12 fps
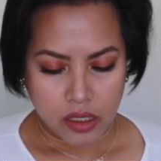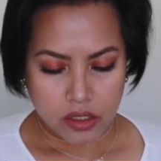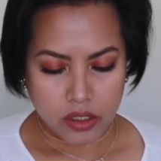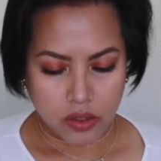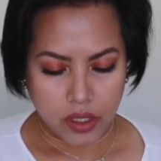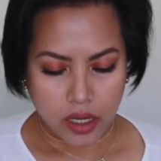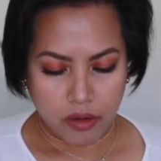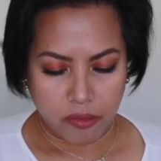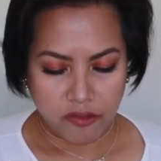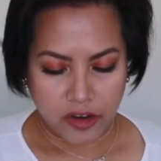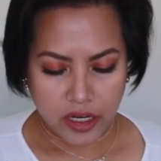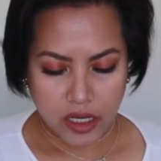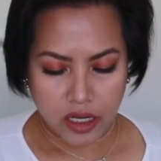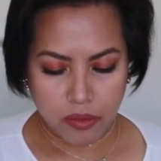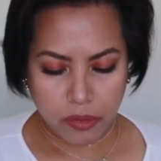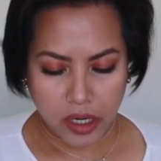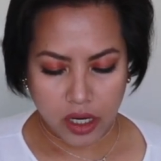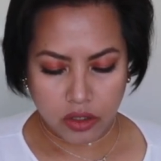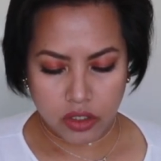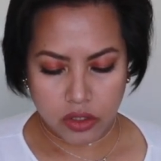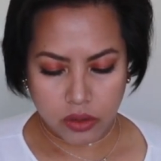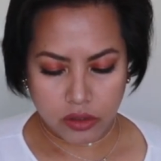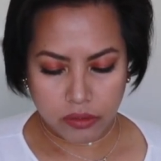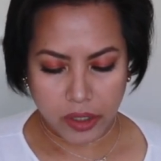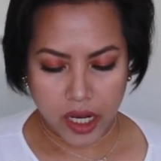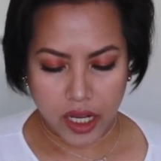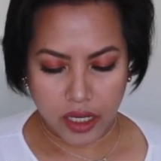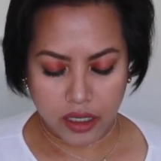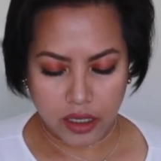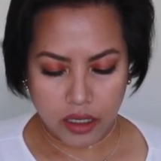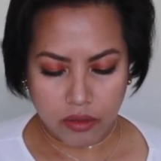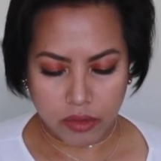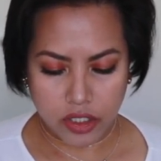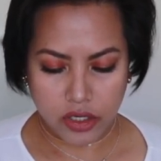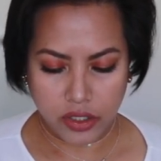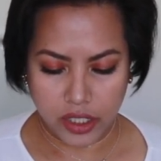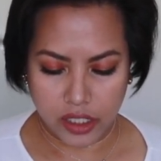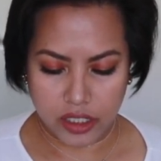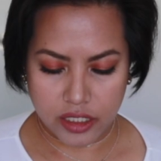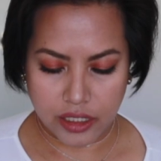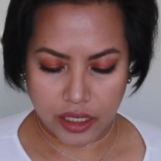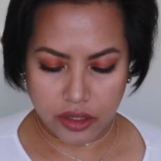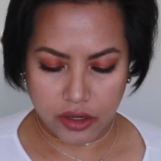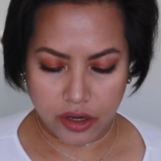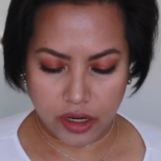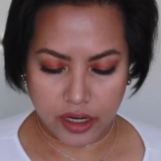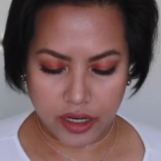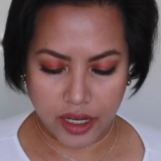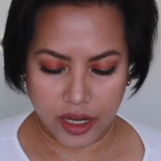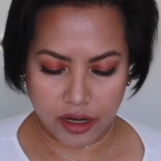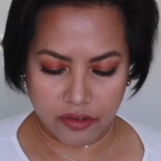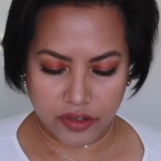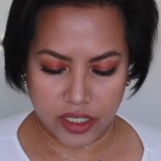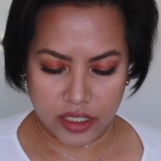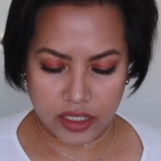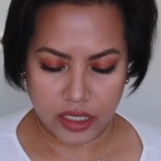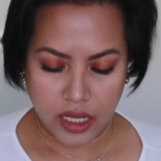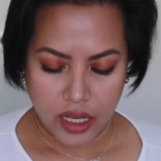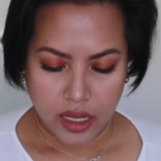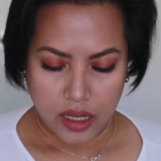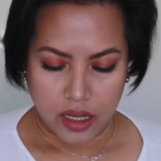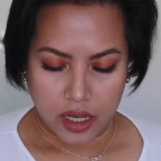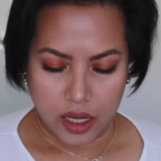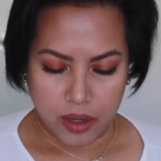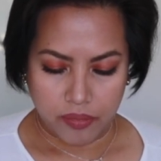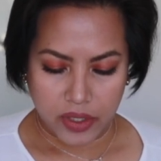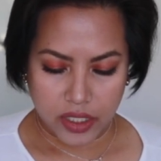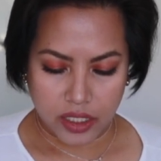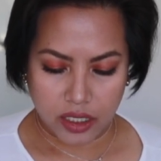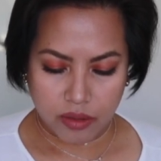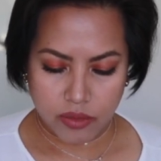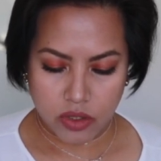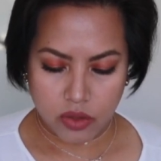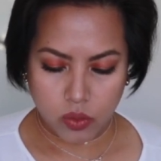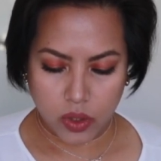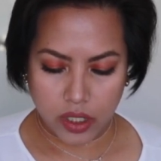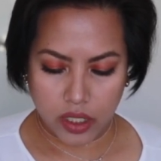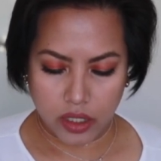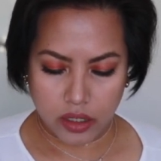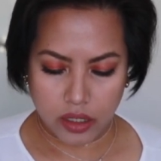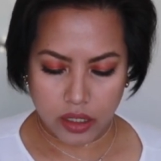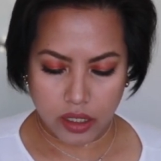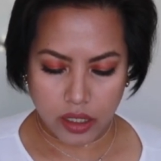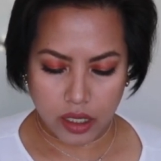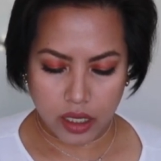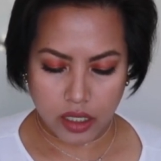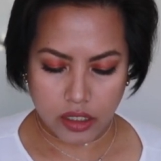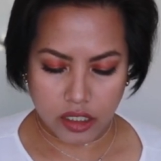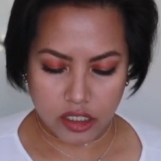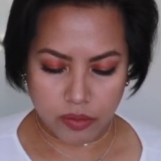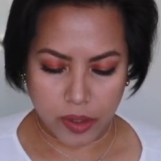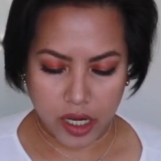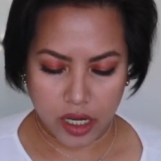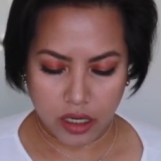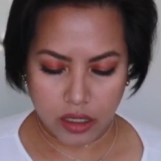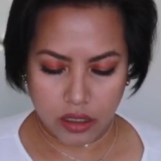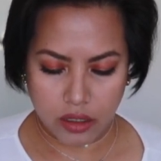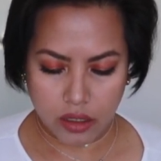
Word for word: So yeah, Fendi brown shoulder bag, material is leather and canvas. It comes with a dust bag.